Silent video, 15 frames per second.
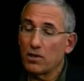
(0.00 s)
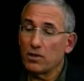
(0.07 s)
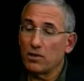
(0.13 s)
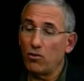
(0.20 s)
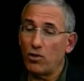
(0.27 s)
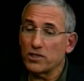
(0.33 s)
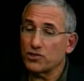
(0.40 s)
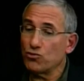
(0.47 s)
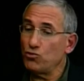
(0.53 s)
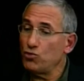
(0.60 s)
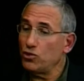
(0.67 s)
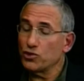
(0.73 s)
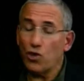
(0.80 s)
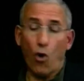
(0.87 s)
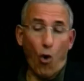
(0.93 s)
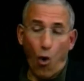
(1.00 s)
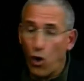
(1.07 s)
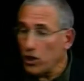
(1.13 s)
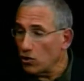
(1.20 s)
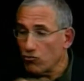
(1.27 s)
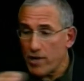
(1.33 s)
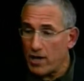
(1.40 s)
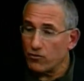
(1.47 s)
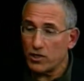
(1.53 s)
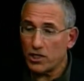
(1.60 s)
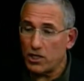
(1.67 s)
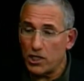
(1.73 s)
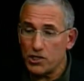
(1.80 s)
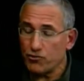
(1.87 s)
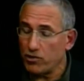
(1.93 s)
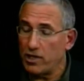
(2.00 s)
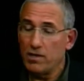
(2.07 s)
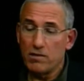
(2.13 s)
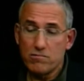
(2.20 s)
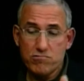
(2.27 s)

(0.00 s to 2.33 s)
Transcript: law schools all around the country,